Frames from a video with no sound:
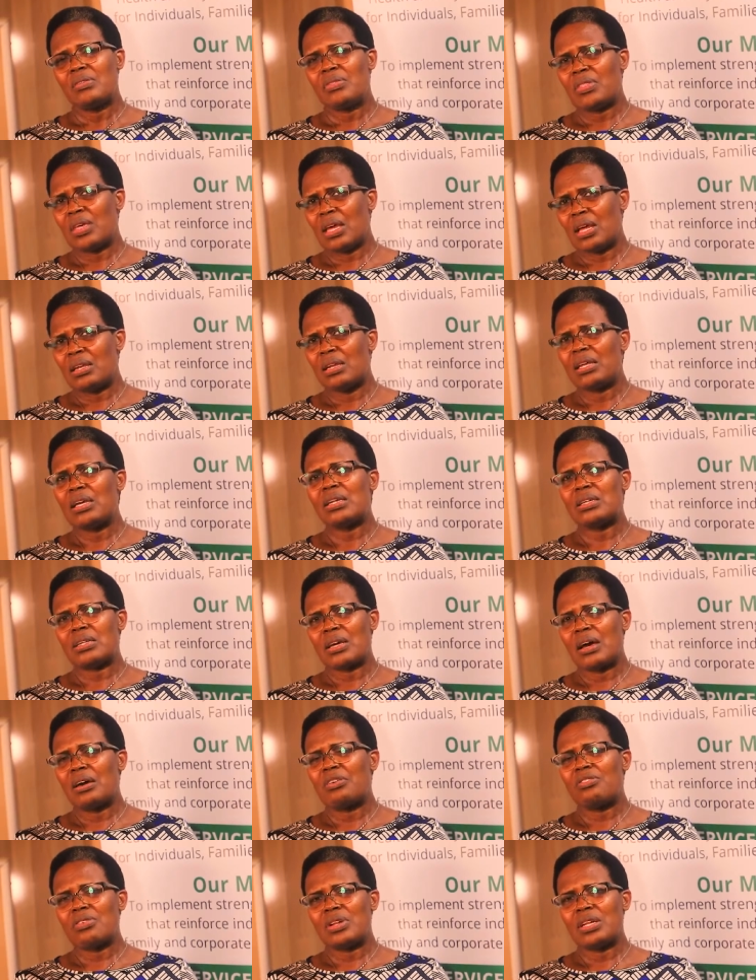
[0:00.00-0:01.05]
then it
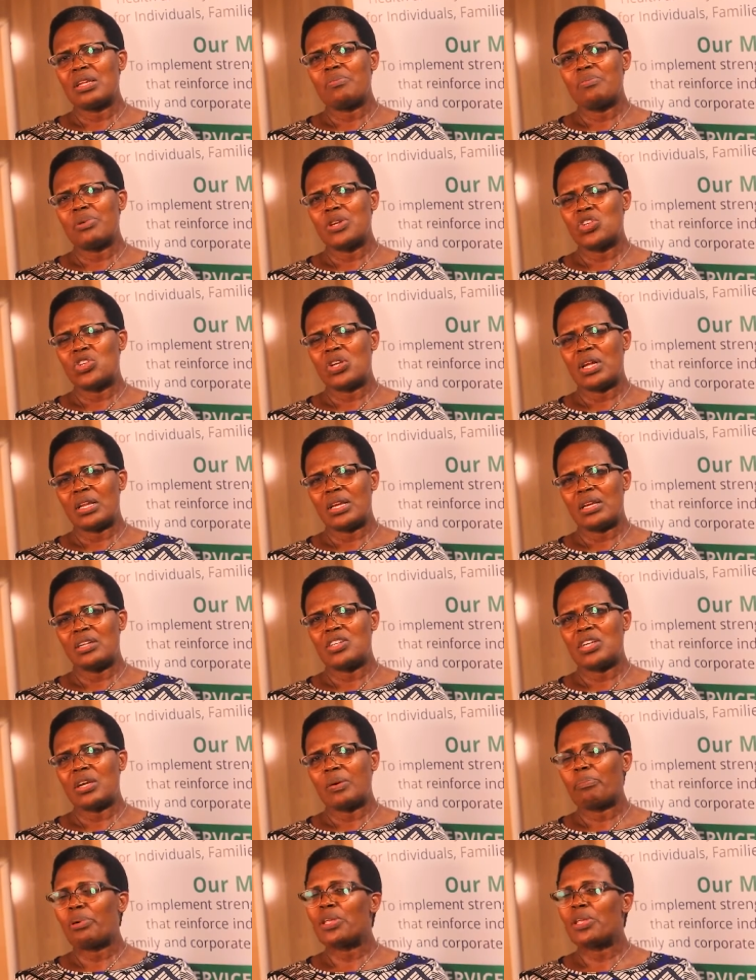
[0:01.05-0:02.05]
can really be challenging.